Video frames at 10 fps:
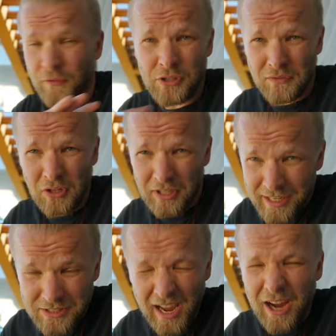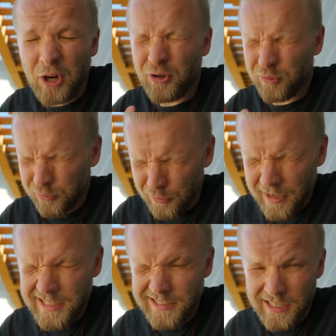First of all, it's a
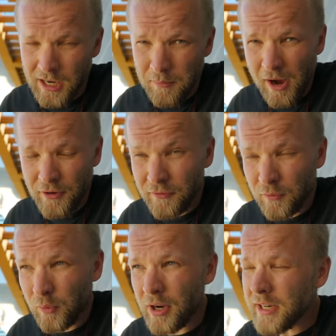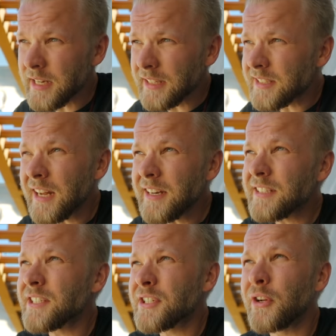crazy amount of work. It's not
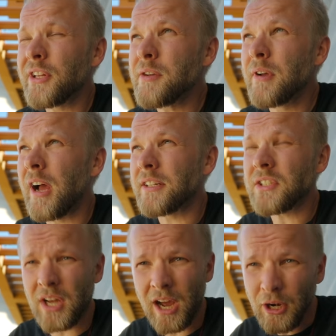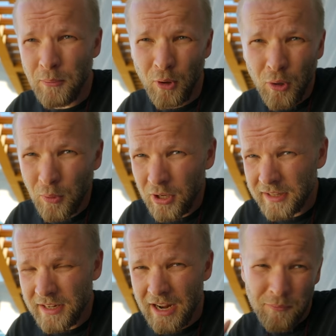necessarily a ton more work
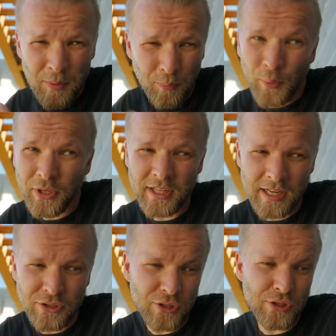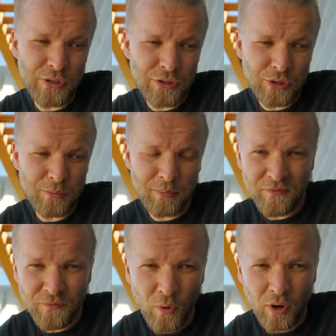than I've been putting into YouTube
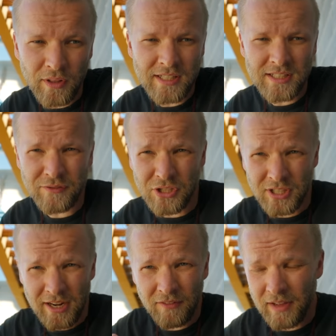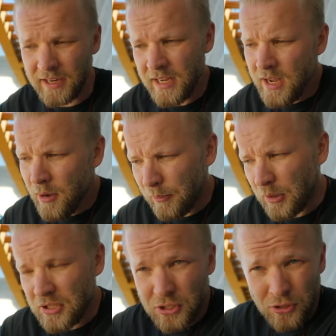before this. I've just kind of like
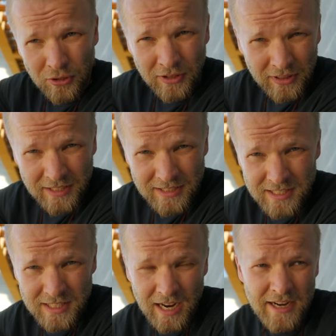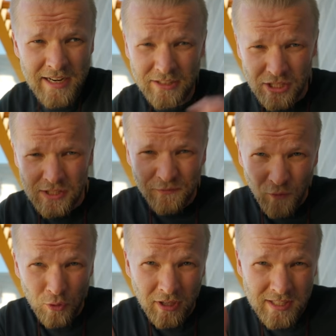put certain things aside and just
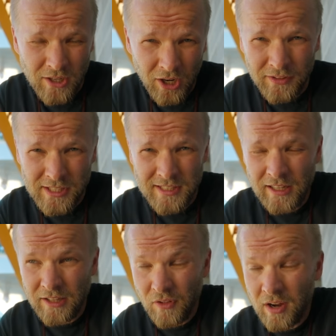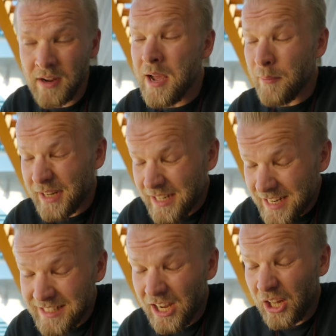focused on this daily vlog, but it
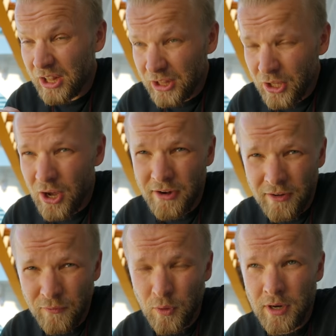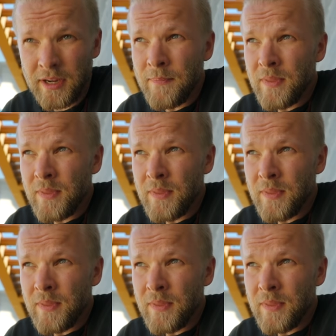is a lot of work.